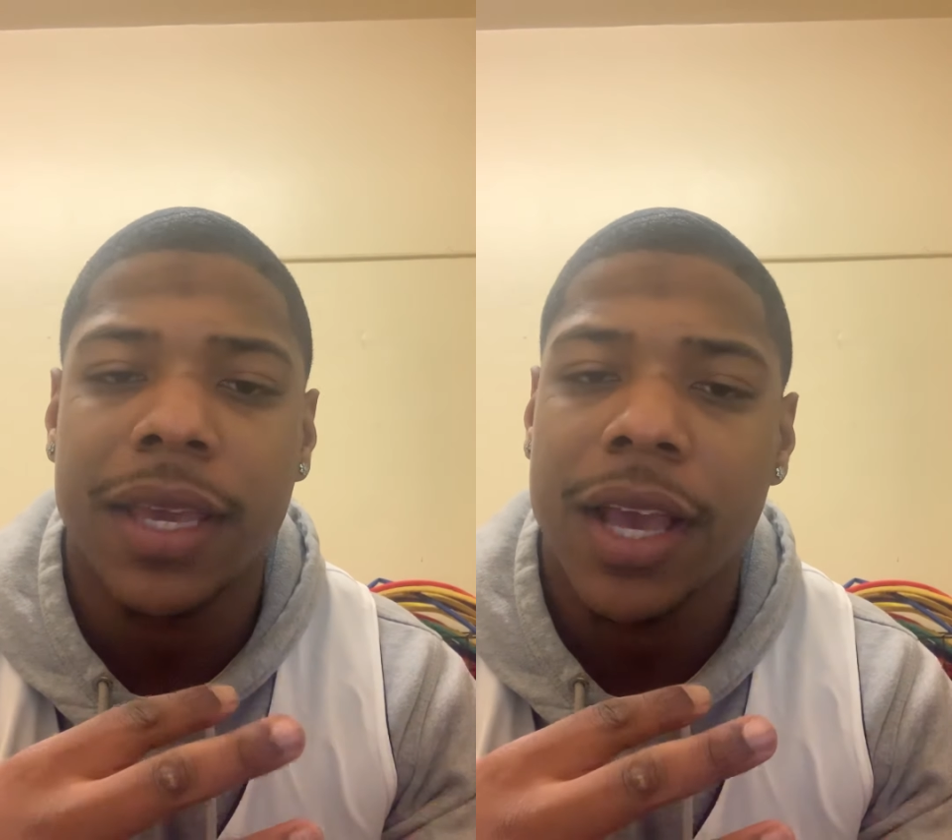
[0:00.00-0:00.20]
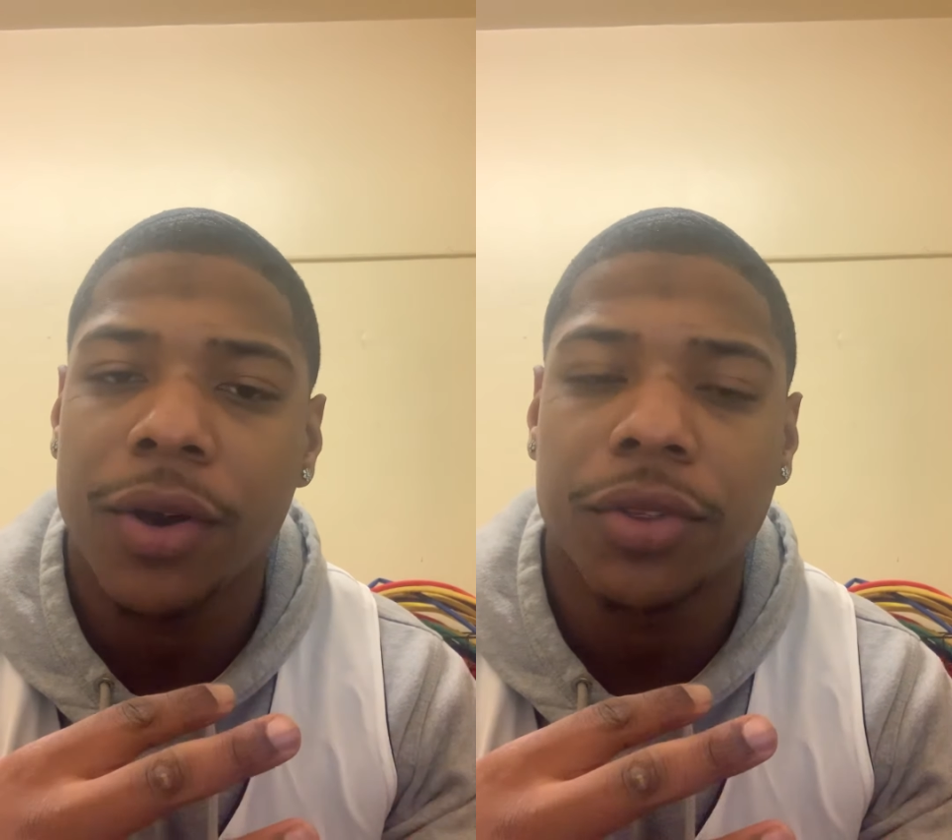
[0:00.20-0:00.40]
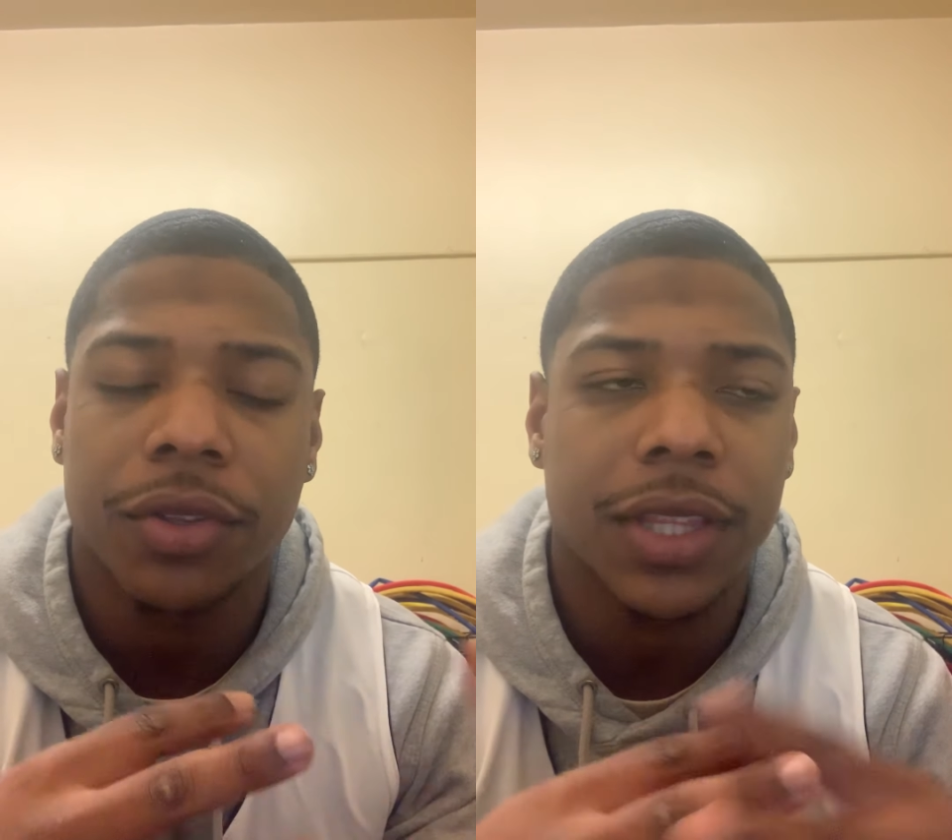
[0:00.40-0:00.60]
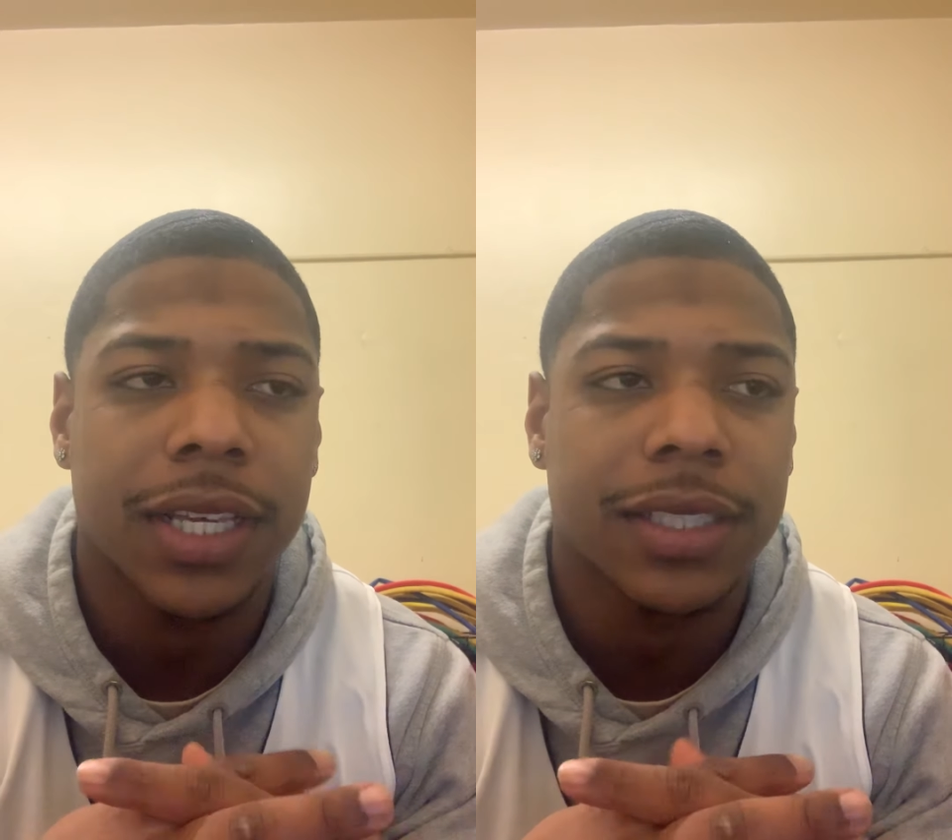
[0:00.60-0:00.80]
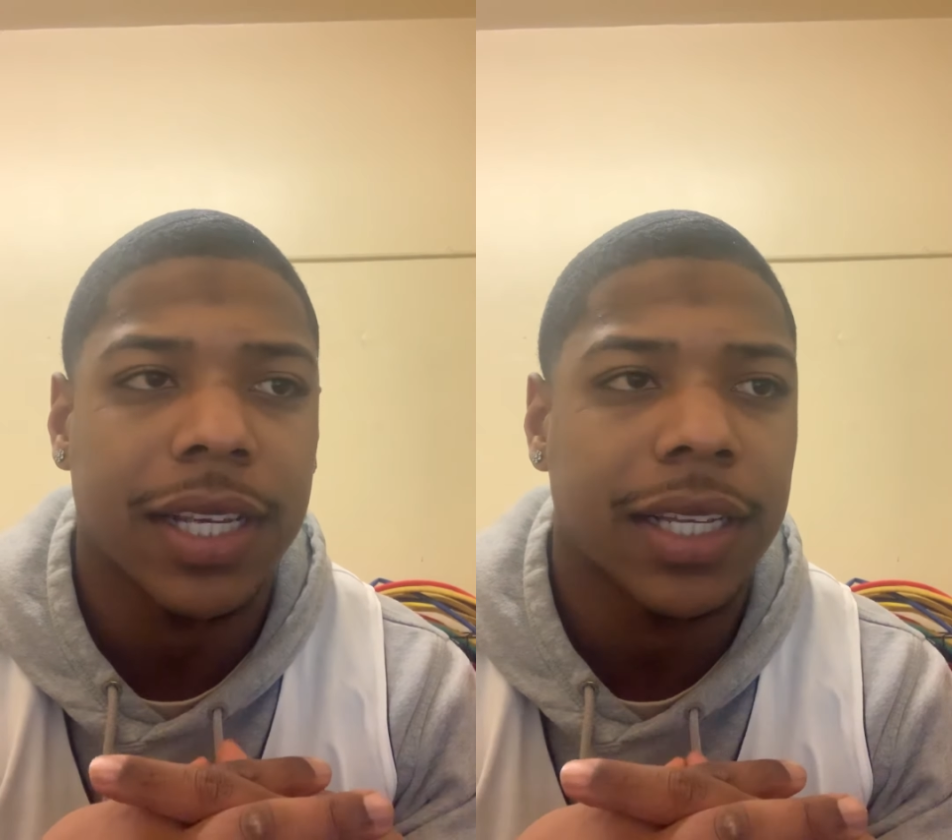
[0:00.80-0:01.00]
health or
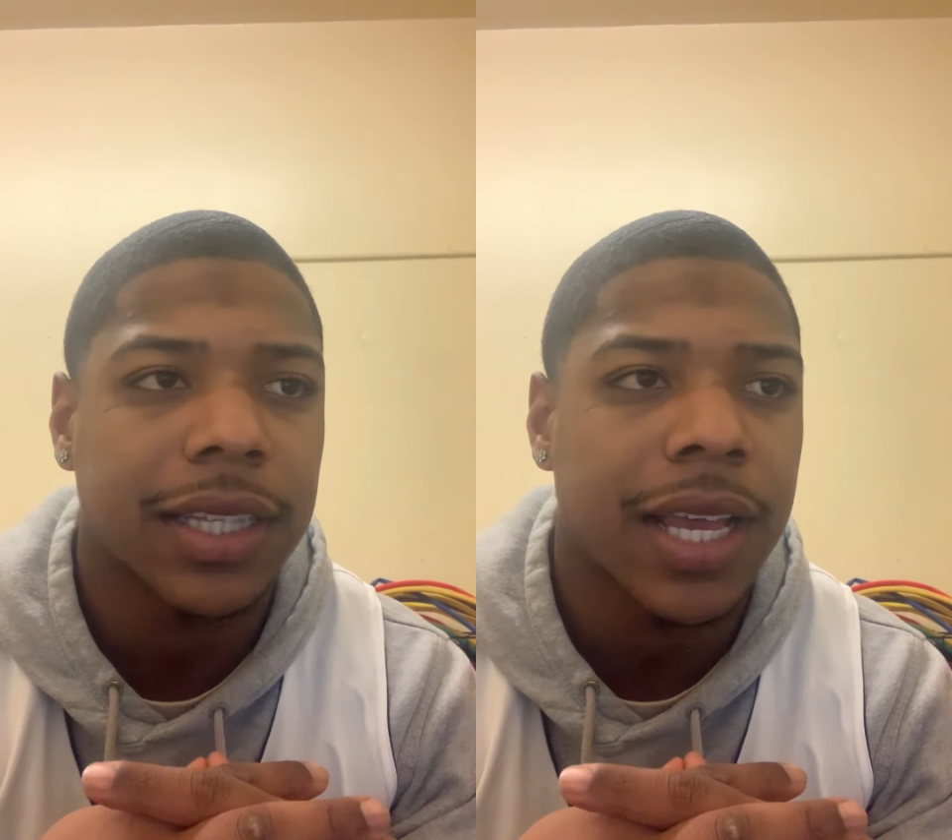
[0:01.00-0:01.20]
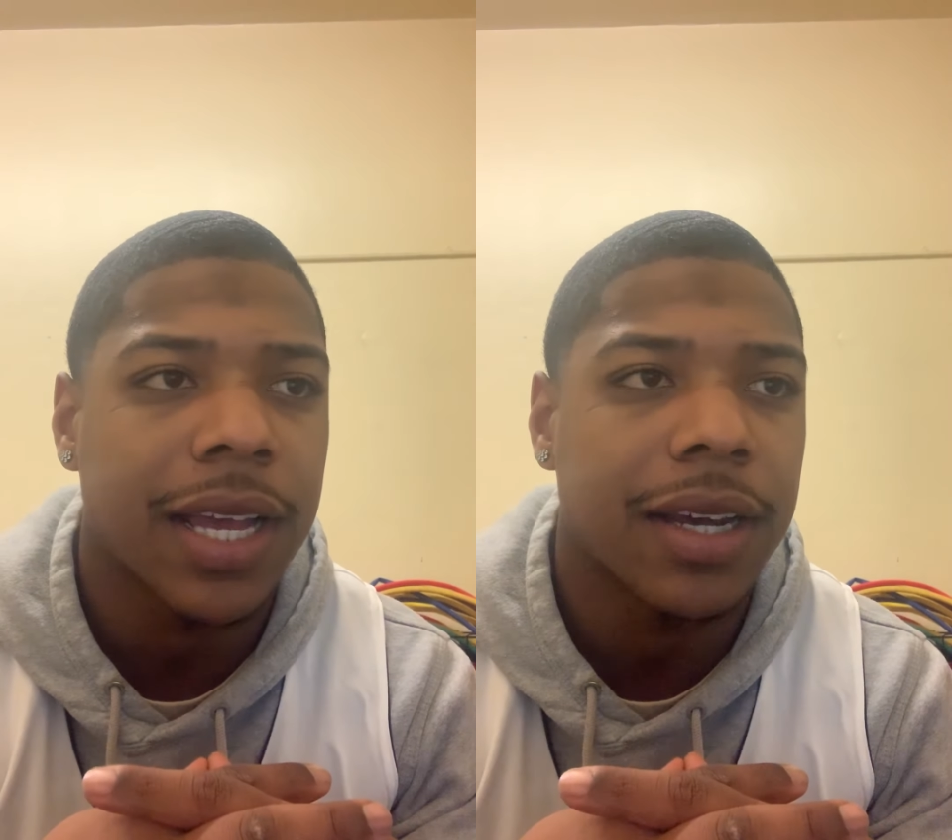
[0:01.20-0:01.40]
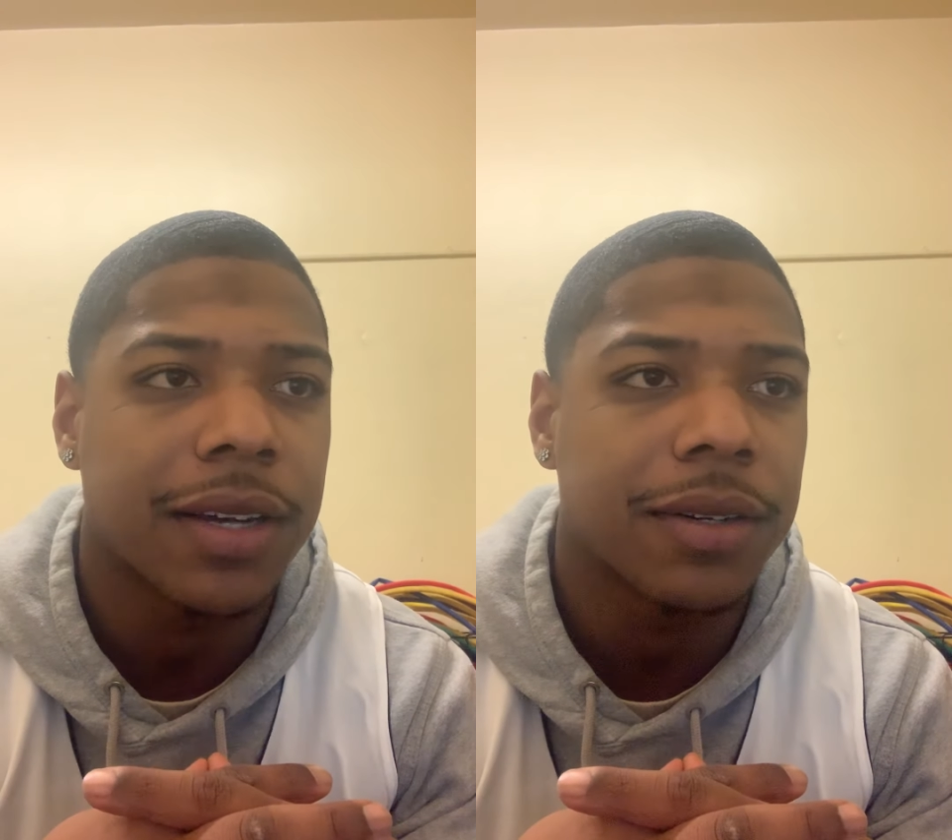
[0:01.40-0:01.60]
things like that.